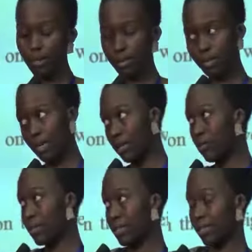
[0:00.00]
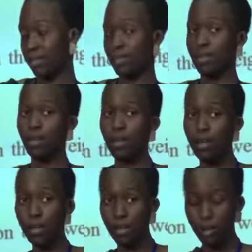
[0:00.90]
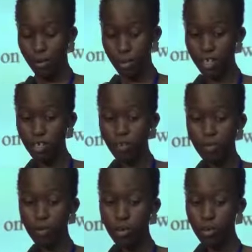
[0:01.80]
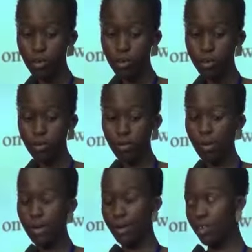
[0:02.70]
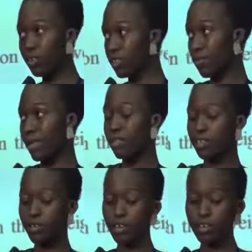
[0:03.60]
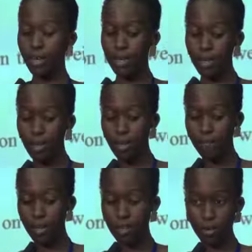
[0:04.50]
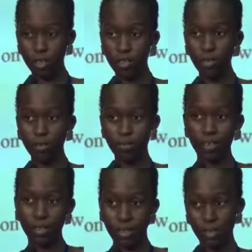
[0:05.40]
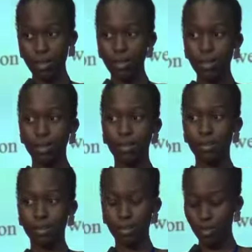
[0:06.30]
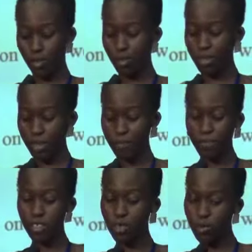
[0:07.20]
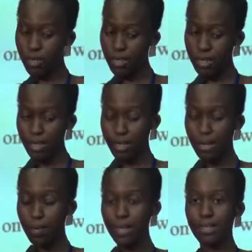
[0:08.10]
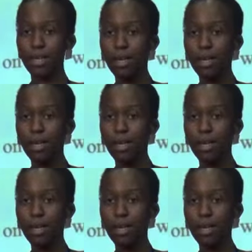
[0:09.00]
Second was creation of the model, and I used multi-criteria evaluation because since you're not in that field, you wouldn't understand. But